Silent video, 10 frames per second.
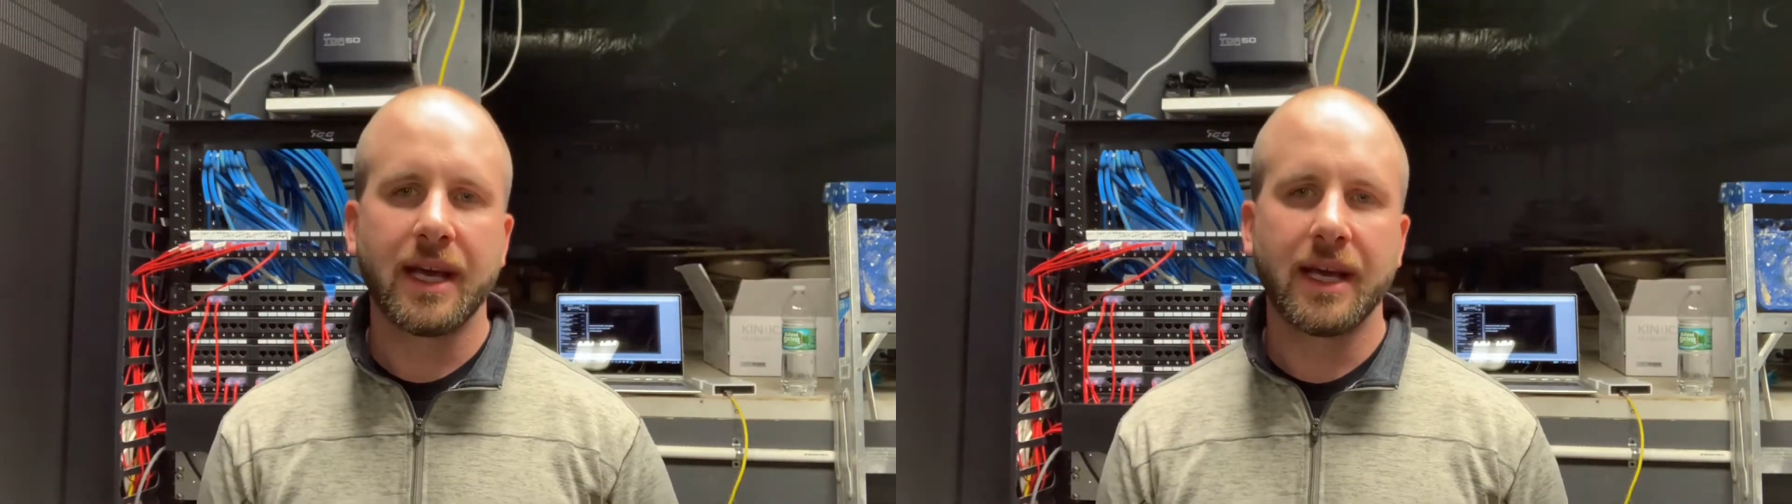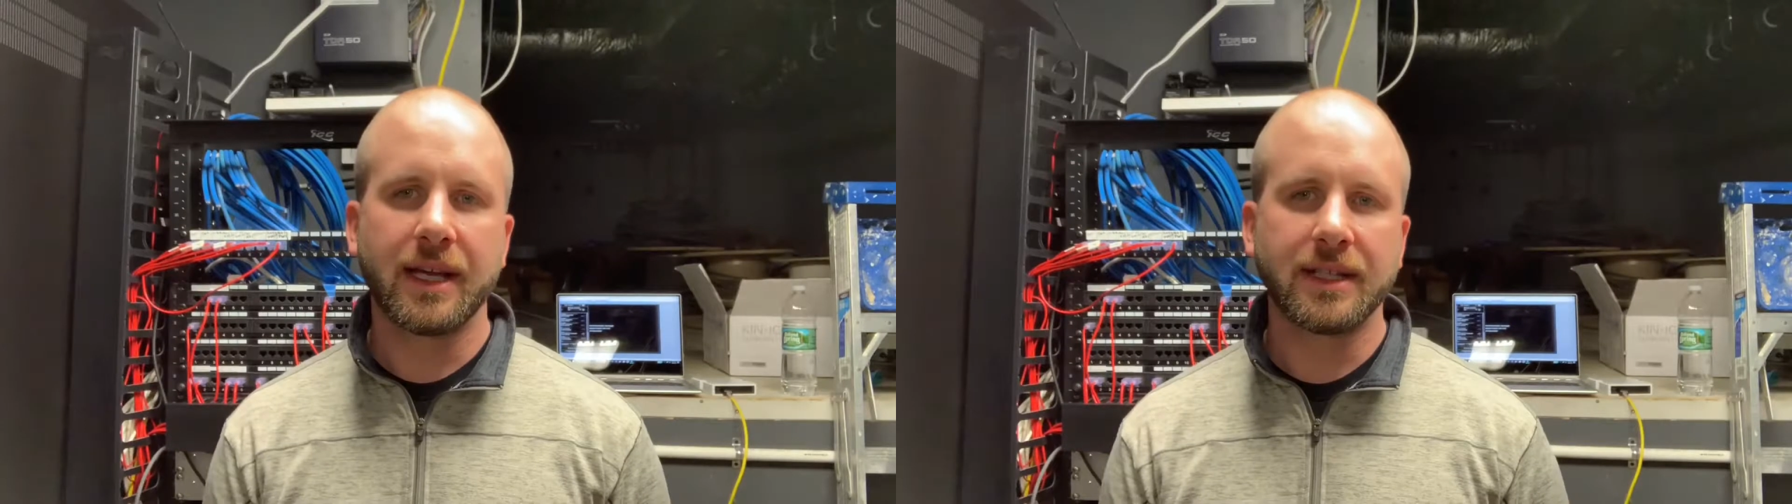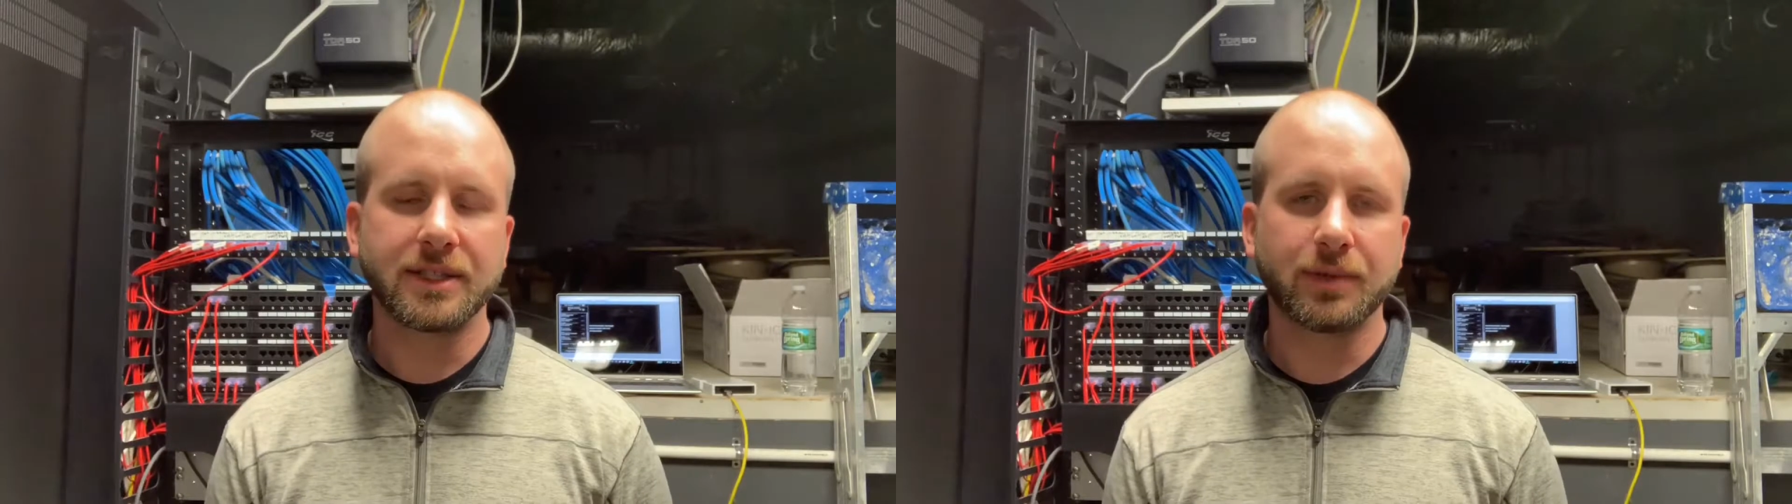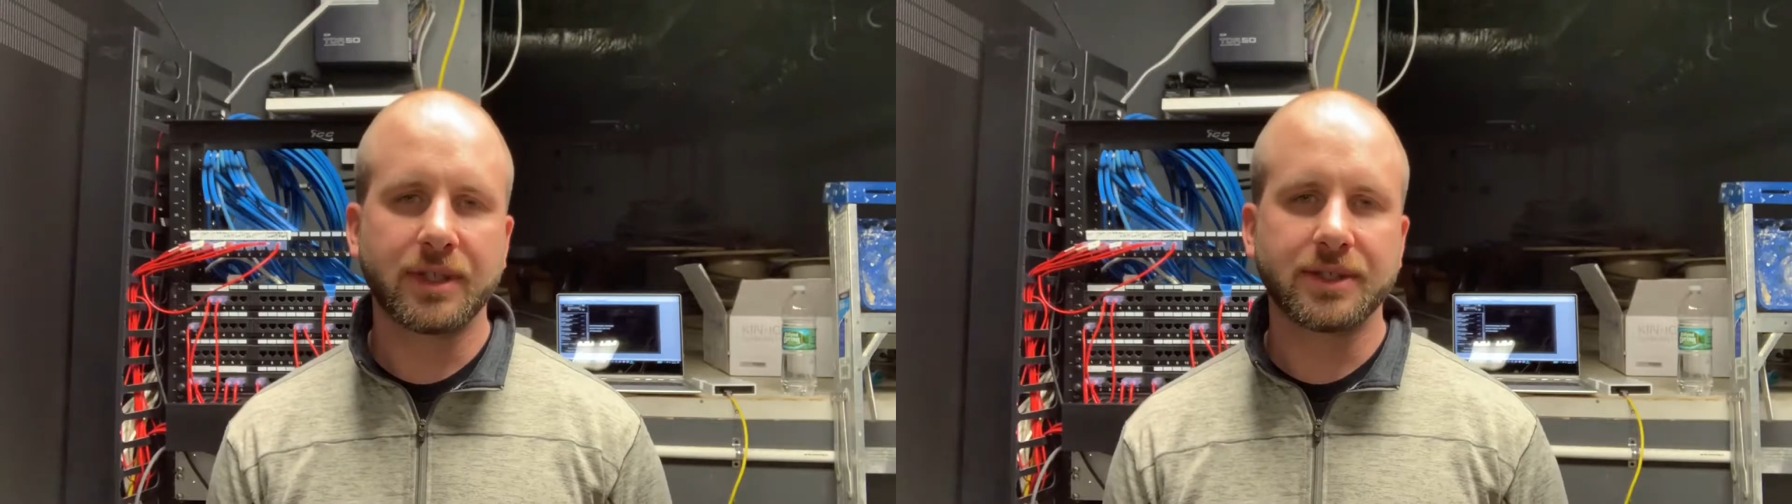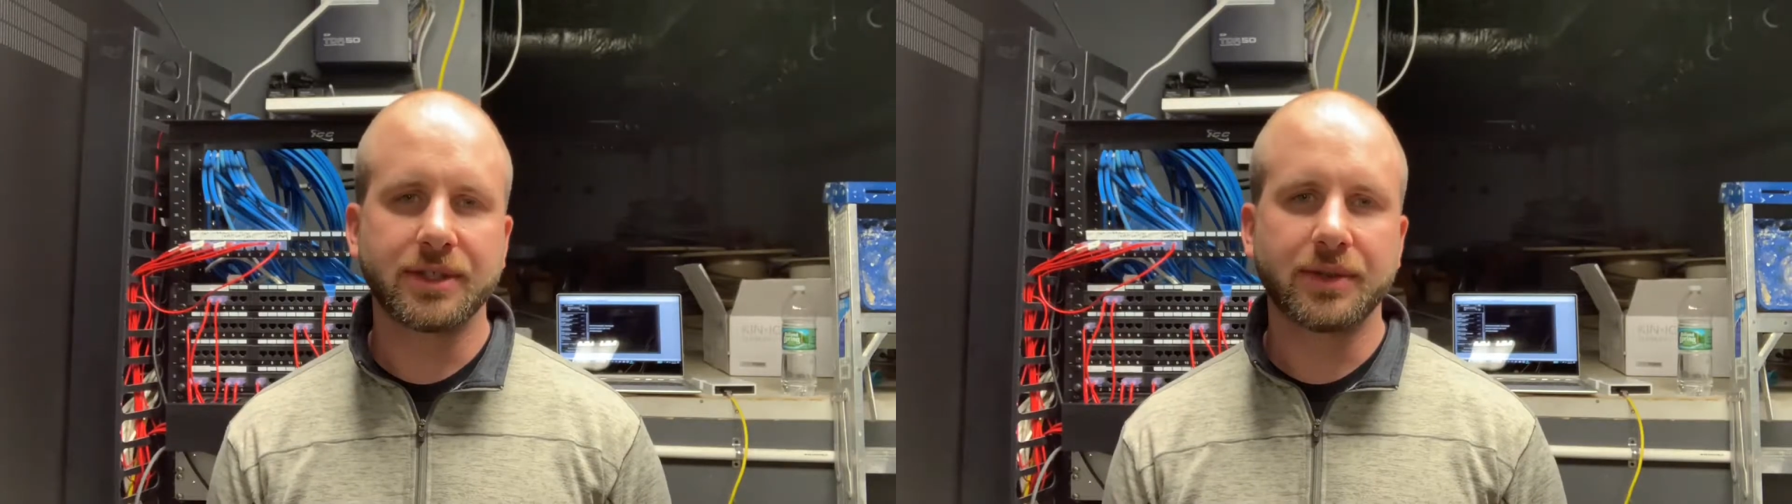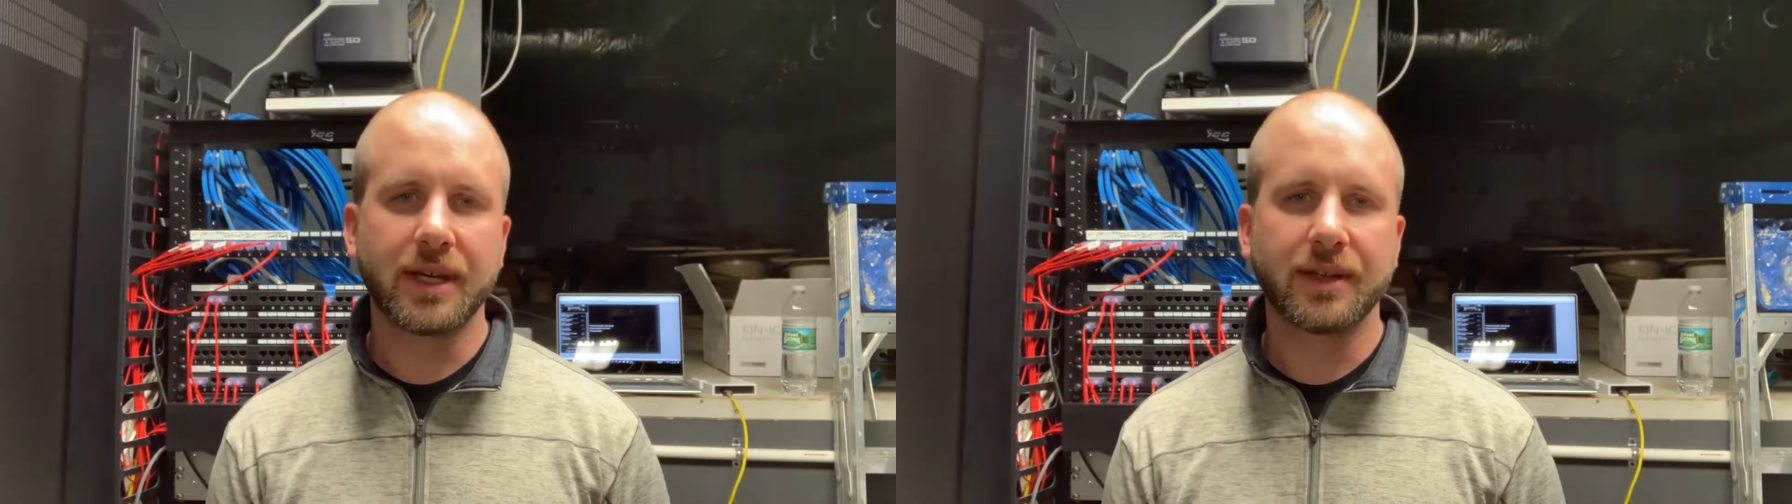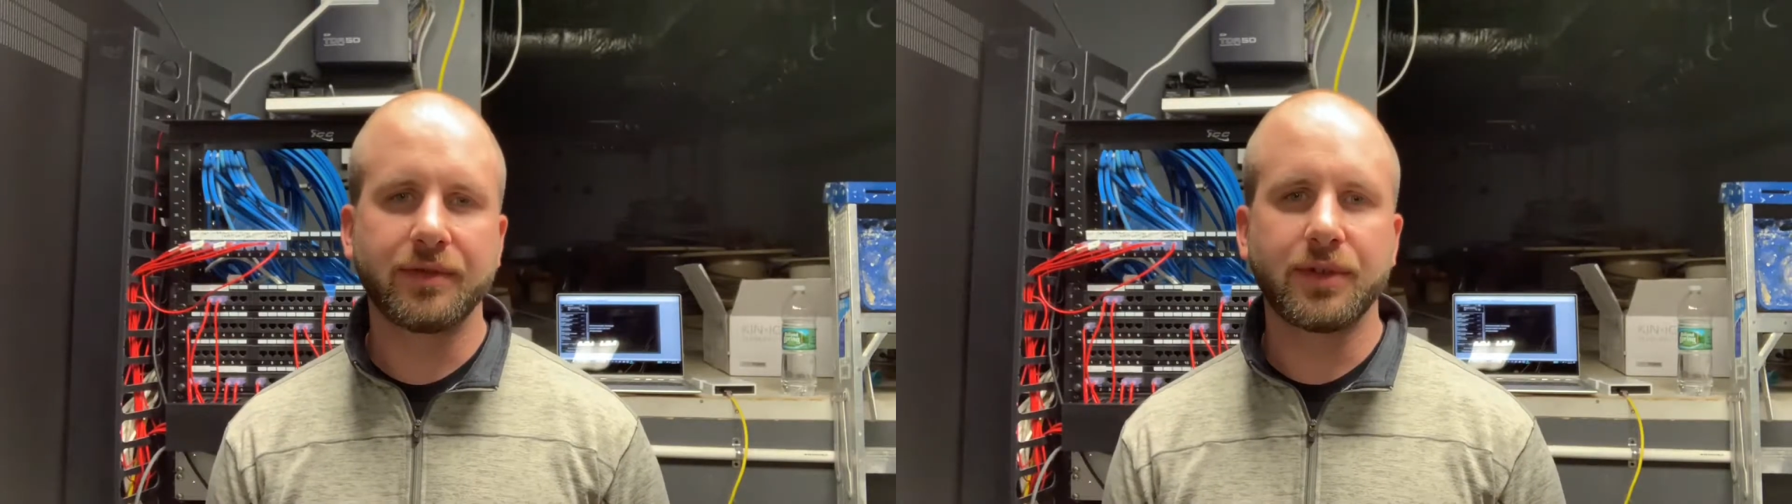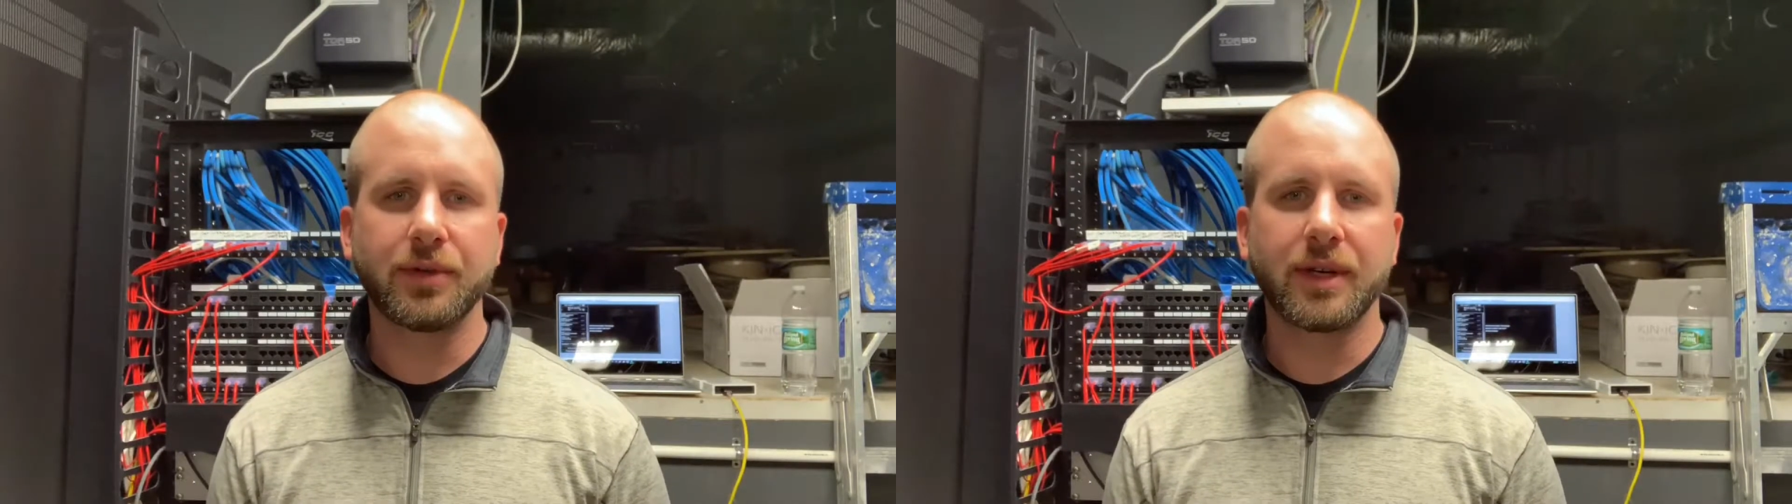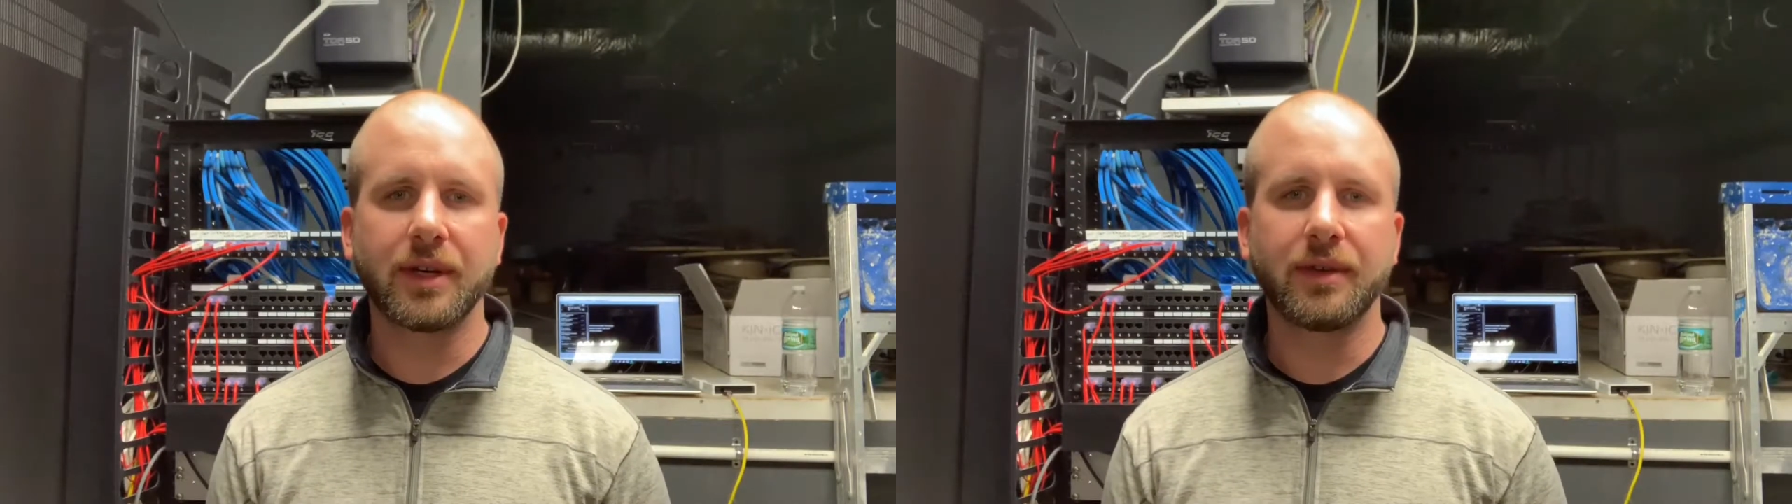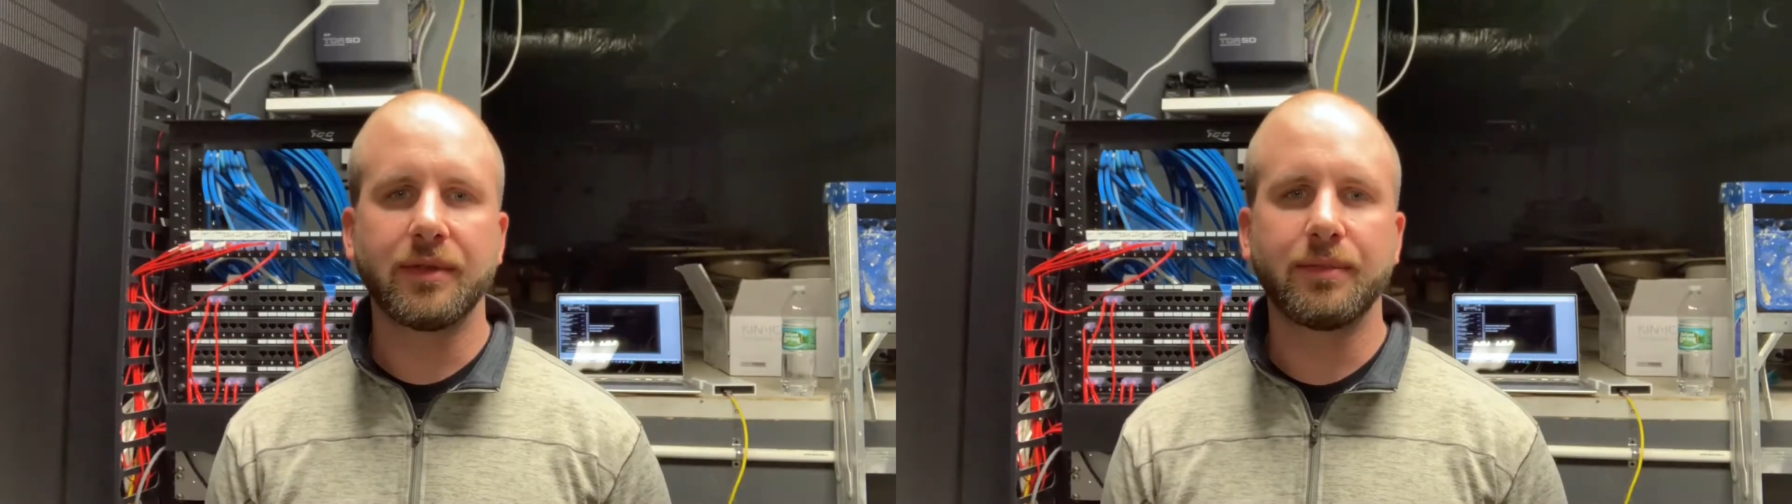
and I just wanted to kind of do a, uh,